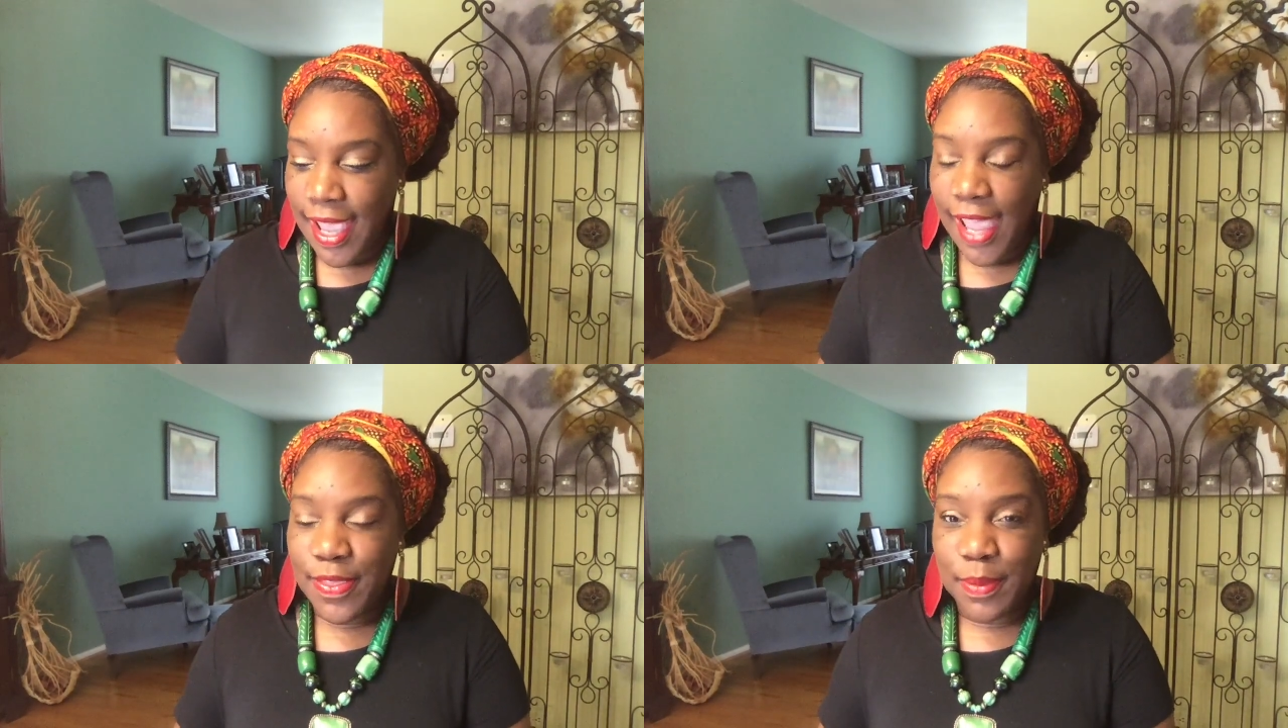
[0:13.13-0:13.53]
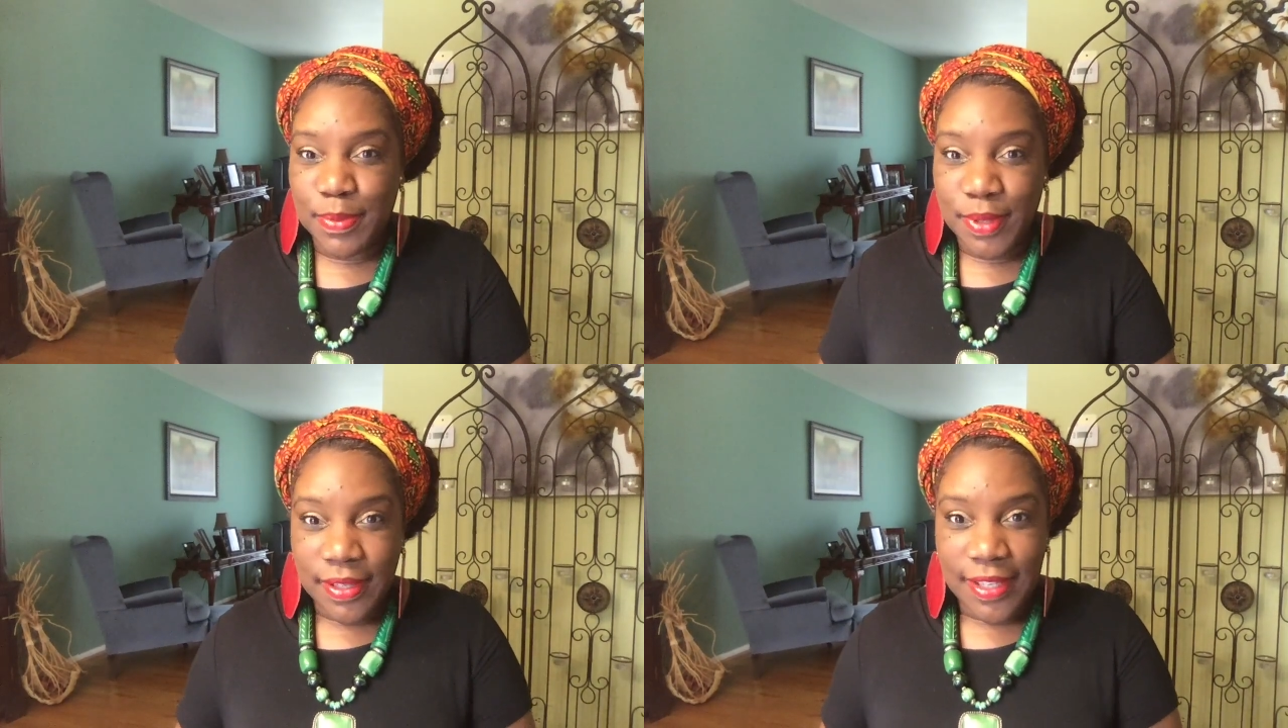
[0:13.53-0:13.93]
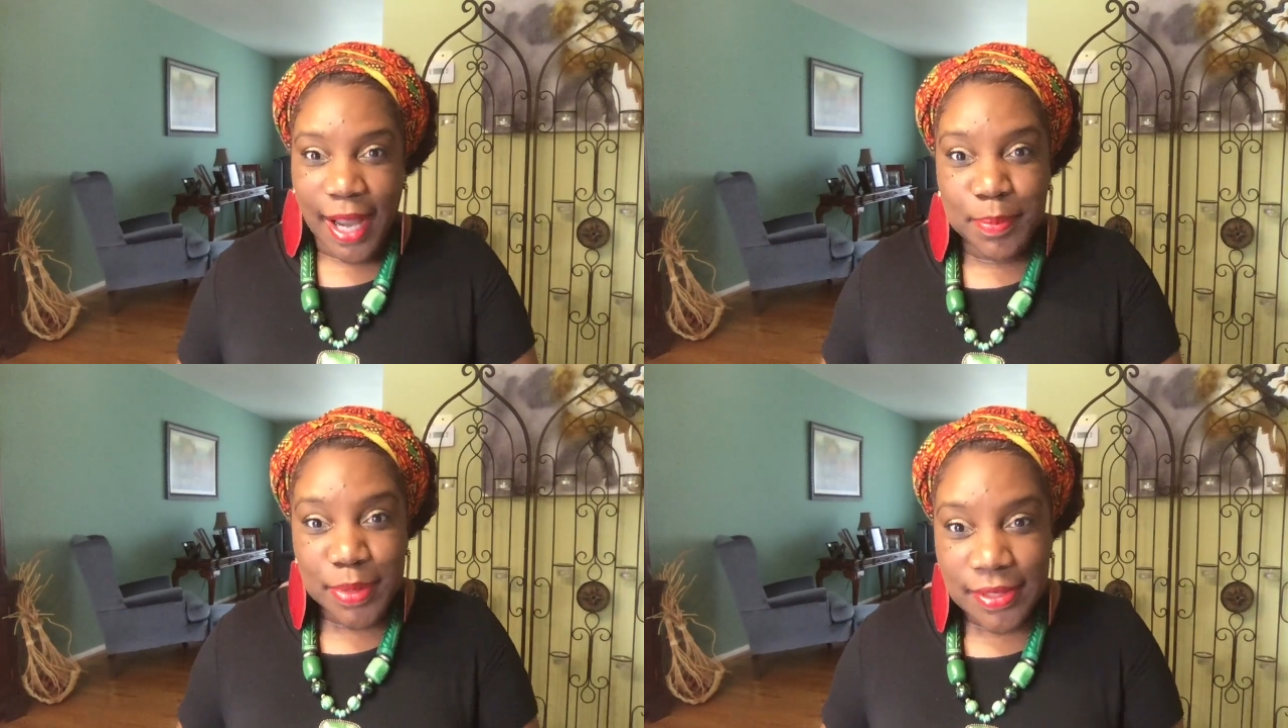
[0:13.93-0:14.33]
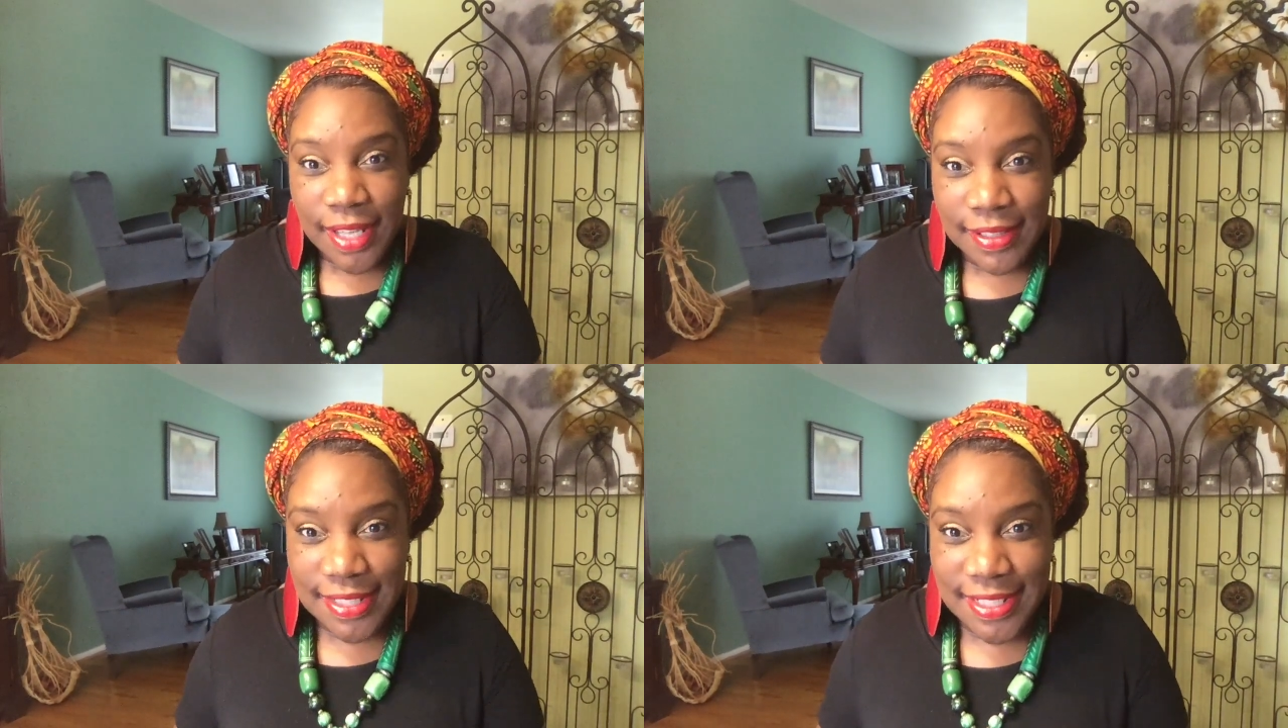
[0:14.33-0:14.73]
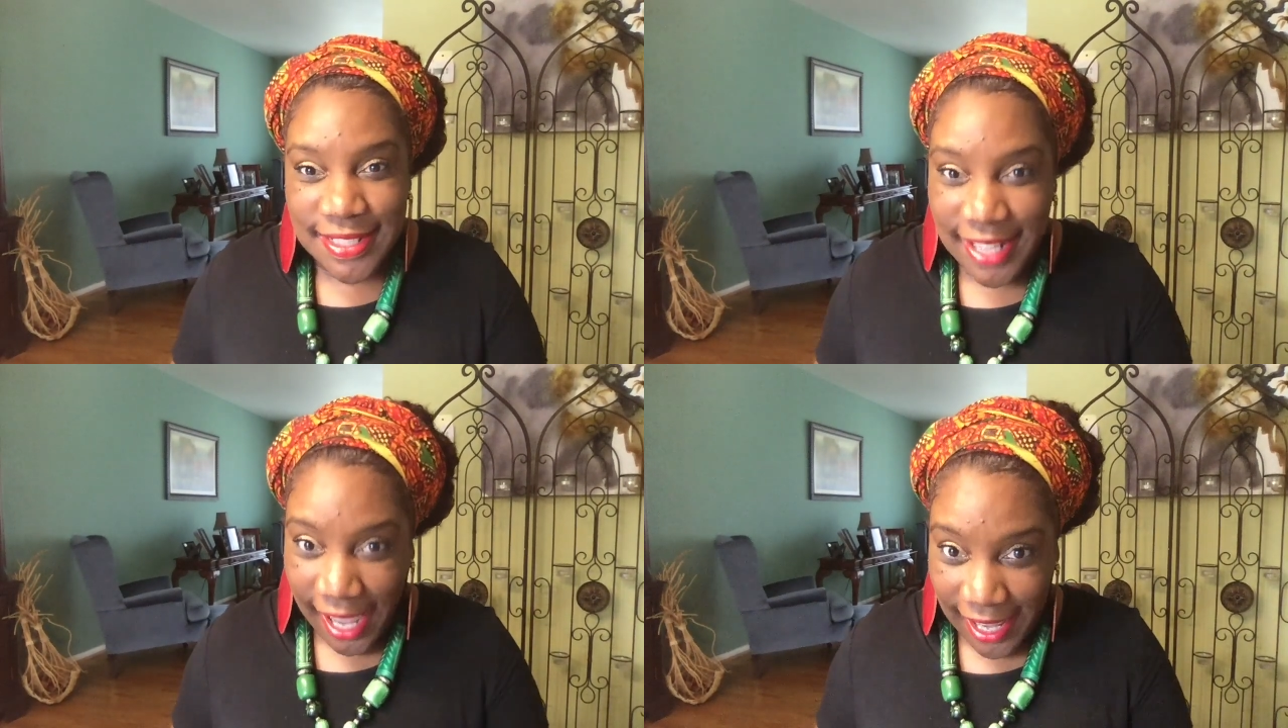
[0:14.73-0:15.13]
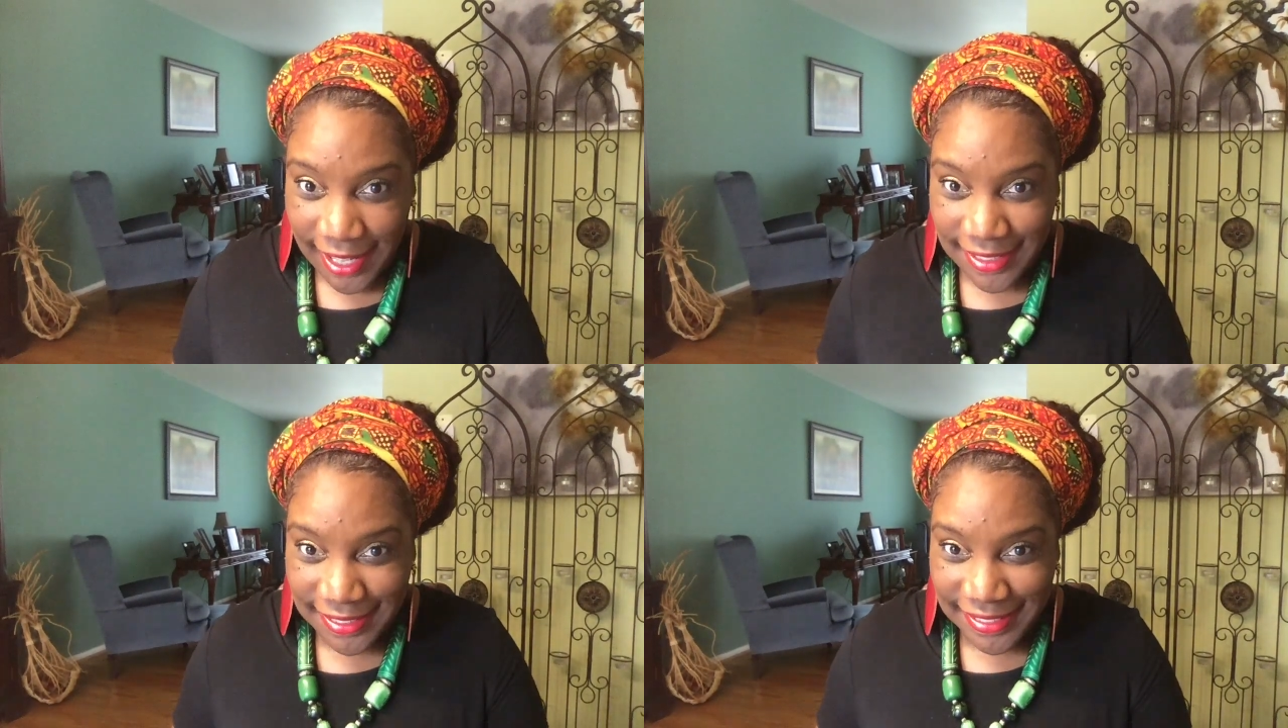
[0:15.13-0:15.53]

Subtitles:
and the book that I pulled out today,